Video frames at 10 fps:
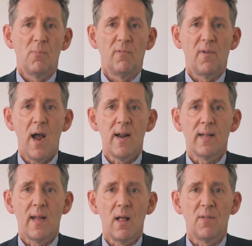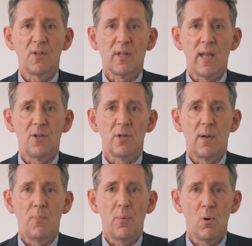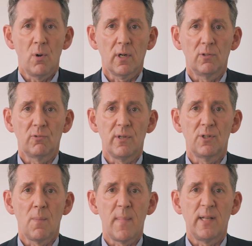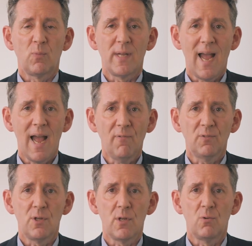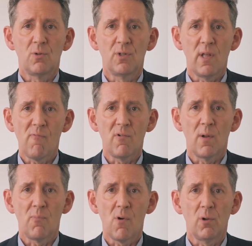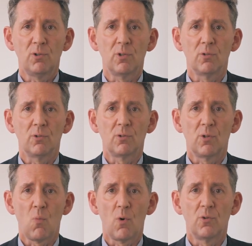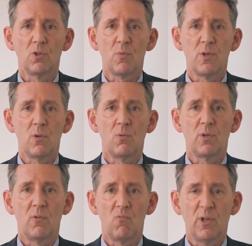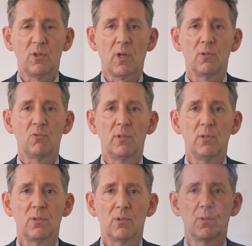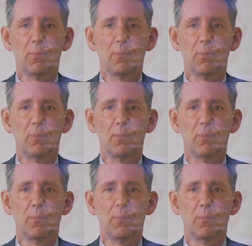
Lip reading: providing health education in poor countries means we have to use different approaches to the ones we use in rich countries.